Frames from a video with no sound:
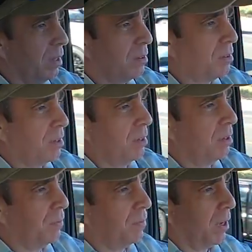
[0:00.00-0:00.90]
Let's
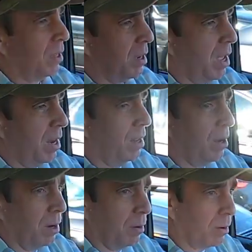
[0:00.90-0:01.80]
see if I can get
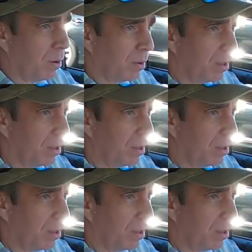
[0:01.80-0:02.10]
in here.